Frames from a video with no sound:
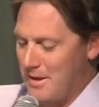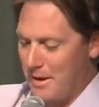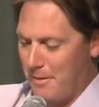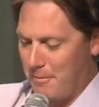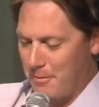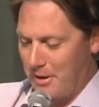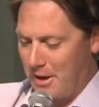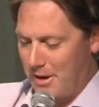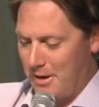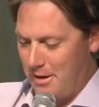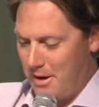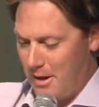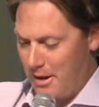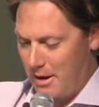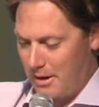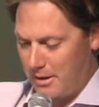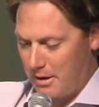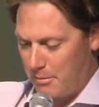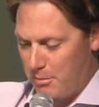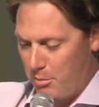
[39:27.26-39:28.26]
Yep, we
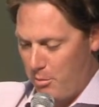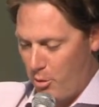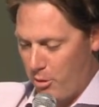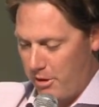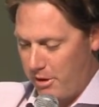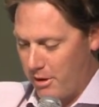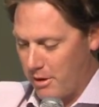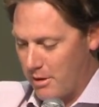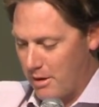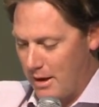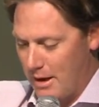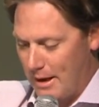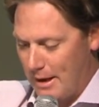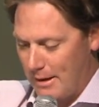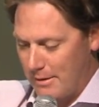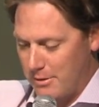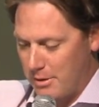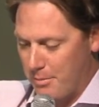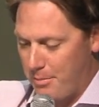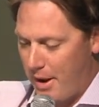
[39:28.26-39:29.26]
got a couple more here.
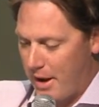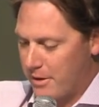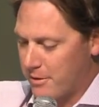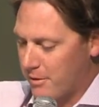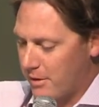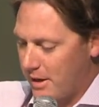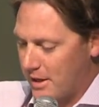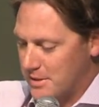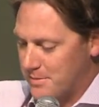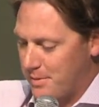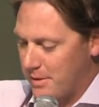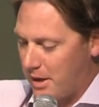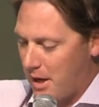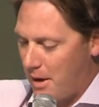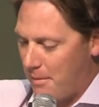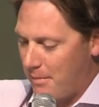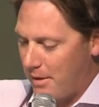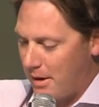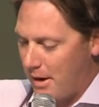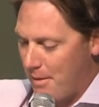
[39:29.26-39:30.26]
Your bakery has
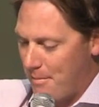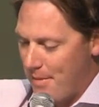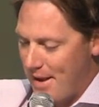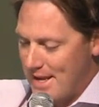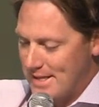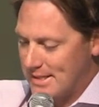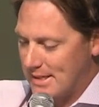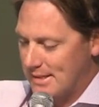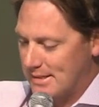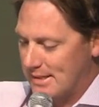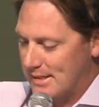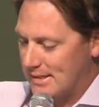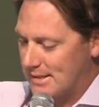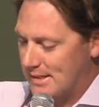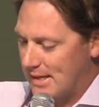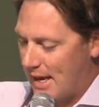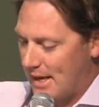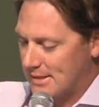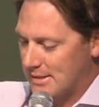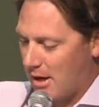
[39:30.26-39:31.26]
become an amazing
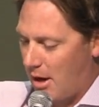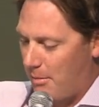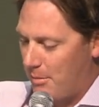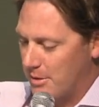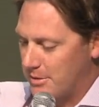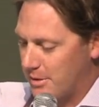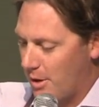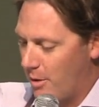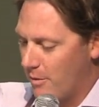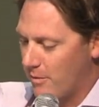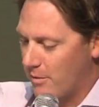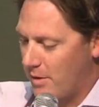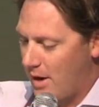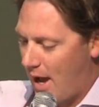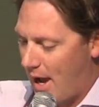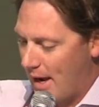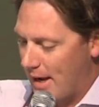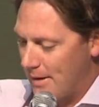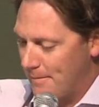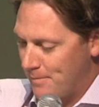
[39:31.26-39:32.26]
success almost
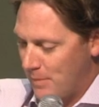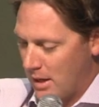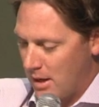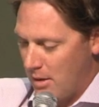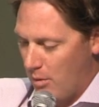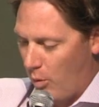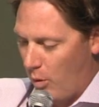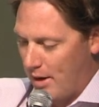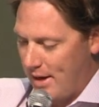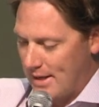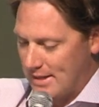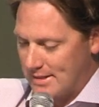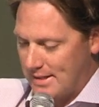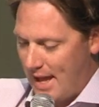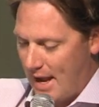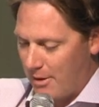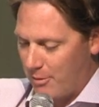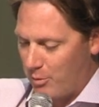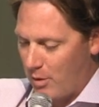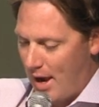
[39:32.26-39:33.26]
overnight. What has
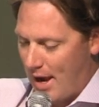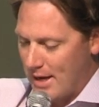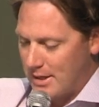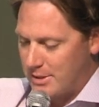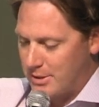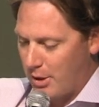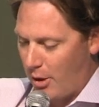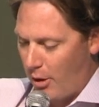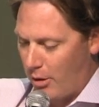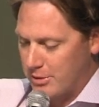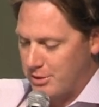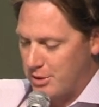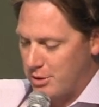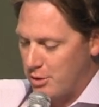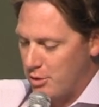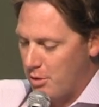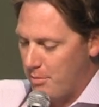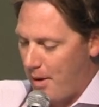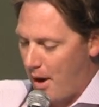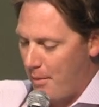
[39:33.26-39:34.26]
that ride taught
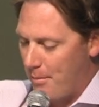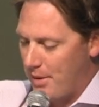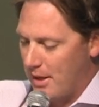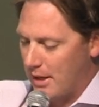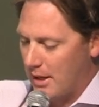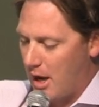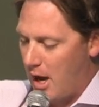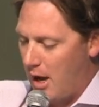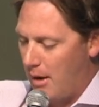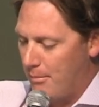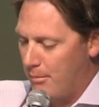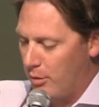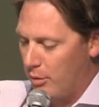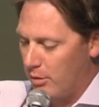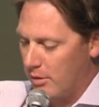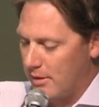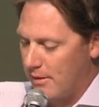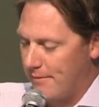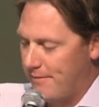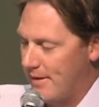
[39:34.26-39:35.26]
you about being
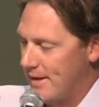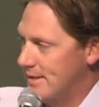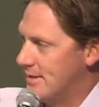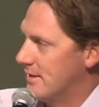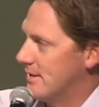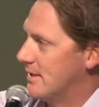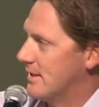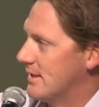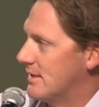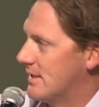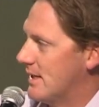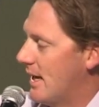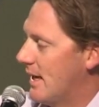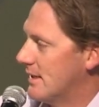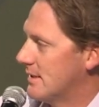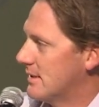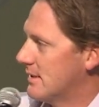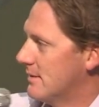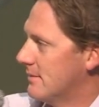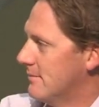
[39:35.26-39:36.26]
humble in the face of
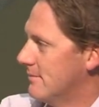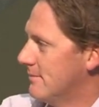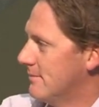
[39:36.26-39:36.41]
success?